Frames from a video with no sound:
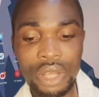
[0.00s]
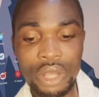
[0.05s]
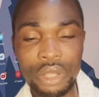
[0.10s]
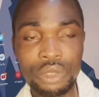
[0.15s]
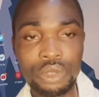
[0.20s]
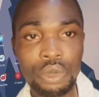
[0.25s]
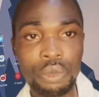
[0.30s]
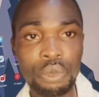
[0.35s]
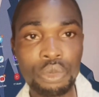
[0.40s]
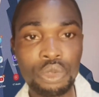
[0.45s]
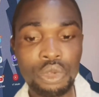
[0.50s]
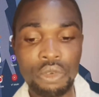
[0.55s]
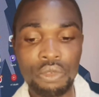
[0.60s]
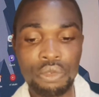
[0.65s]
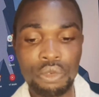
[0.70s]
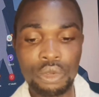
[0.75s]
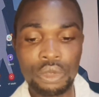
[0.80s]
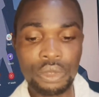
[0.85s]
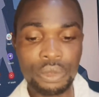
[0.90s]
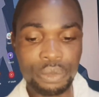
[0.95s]
As you open your
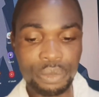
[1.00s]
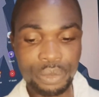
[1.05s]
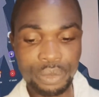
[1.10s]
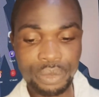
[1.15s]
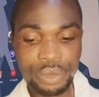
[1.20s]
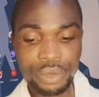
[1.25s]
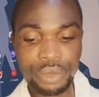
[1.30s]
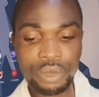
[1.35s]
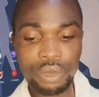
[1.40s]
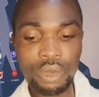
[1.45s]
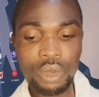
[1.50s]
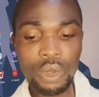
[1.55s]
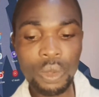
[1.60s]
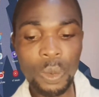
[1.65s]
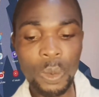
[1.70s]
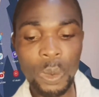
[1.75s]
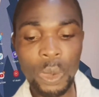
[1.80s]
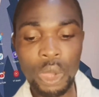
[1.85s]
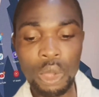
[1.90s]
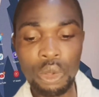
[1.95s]
phone,
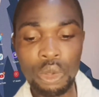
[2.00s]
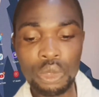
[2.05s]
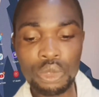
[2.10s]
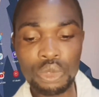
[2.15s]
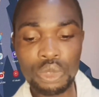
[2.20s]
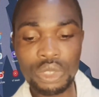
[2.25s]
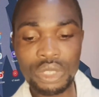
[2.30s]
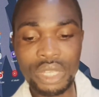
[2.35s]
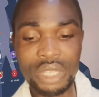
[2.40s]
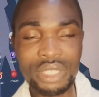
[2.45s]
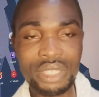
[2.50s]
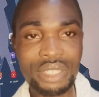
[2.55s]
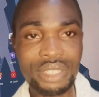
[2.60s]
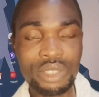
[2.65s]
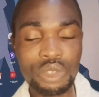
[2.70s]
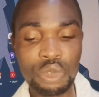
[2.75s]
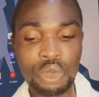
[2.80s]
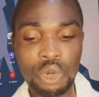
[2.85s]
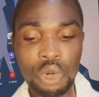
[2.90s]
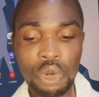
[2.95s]
go to
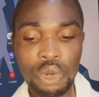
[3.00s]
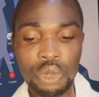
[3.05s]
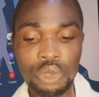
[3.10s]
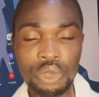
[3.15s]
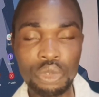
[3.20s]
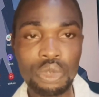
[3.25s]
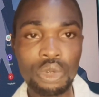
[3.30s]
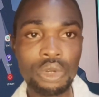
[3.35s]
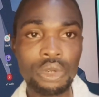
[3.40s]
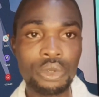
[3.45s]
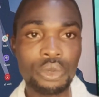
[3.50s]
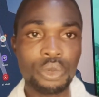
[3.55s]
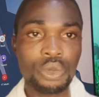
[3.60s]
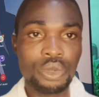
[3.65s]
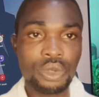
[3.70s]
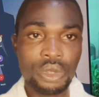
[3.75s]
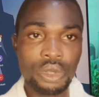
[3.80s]
settings, scroll,